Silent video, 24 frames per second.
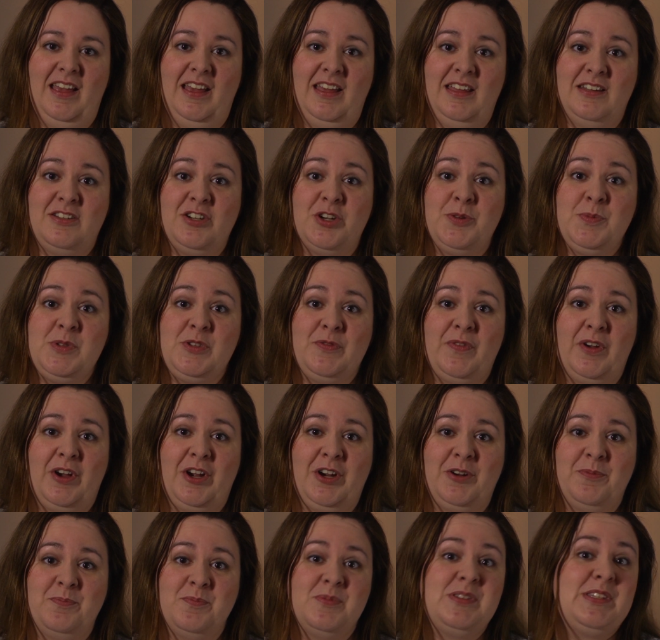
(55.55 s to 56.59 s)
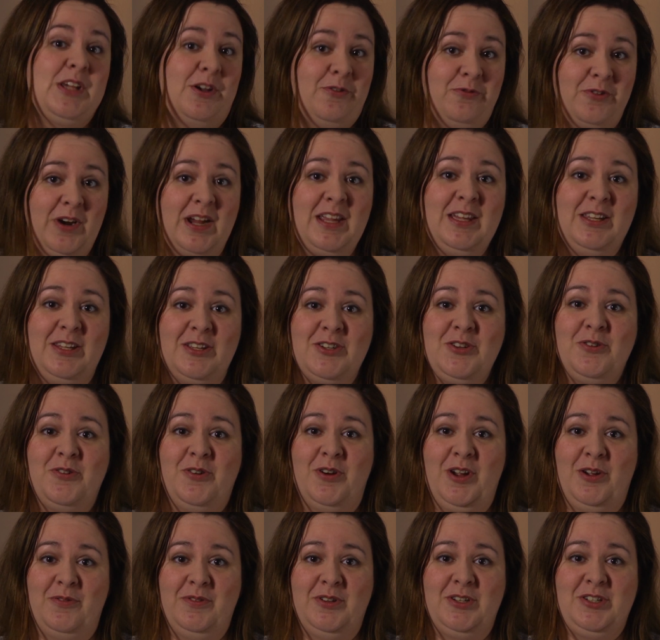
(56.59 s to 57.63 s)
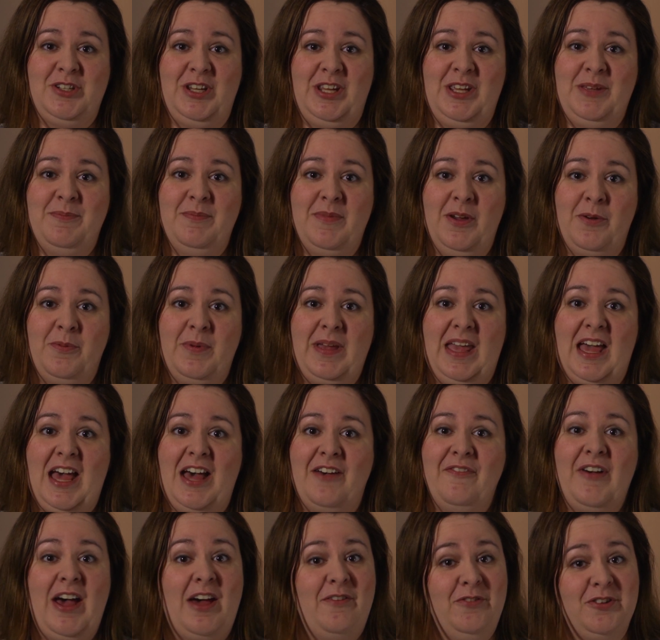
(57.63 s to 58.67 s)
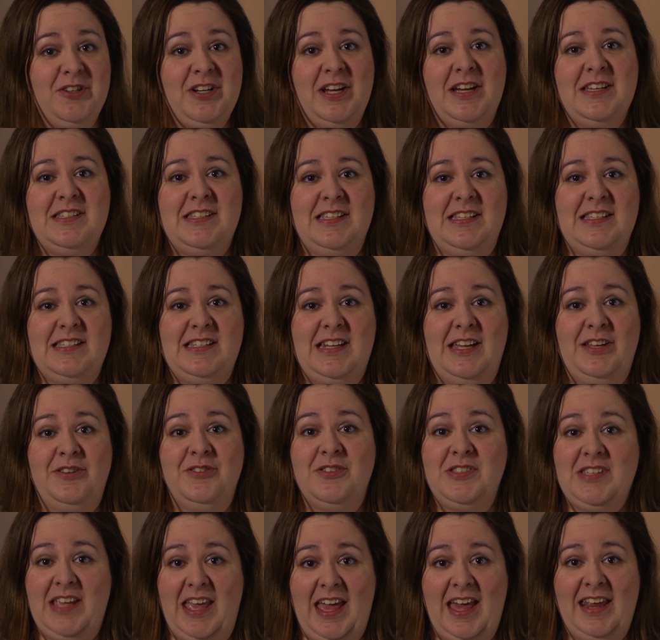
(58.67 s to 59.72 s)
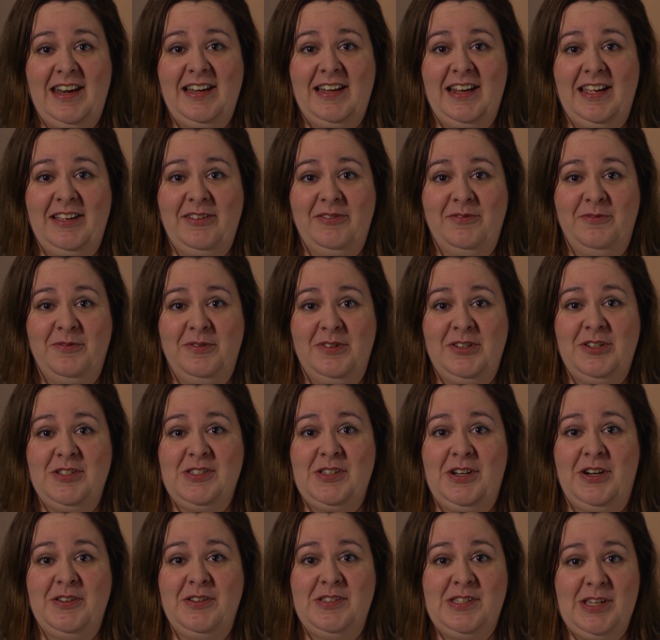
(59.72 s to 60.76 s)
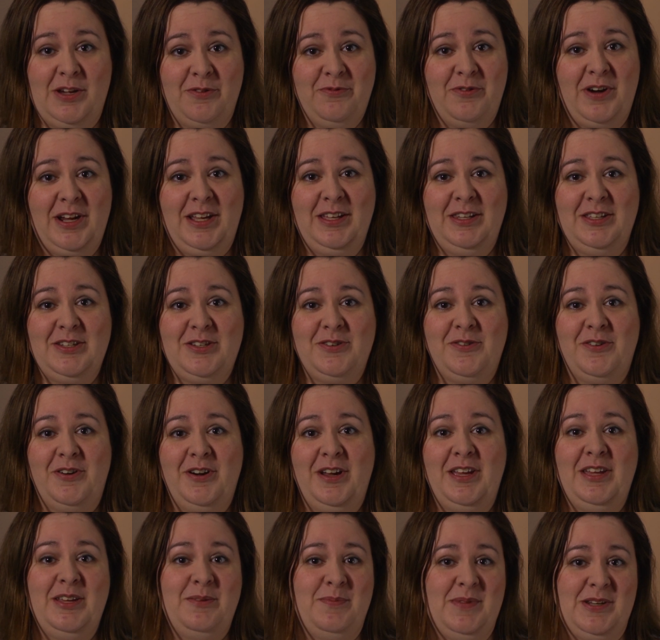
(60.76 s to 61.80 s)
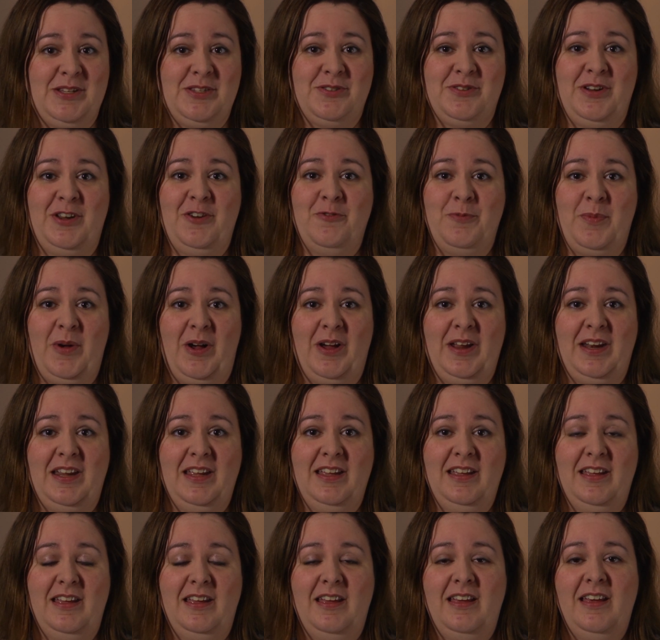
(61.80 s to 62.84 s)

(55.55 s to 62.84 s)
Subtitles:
In terms of our self-regulatory regime, we have Advertising Standards Canada, which is self-regulatory administrative body.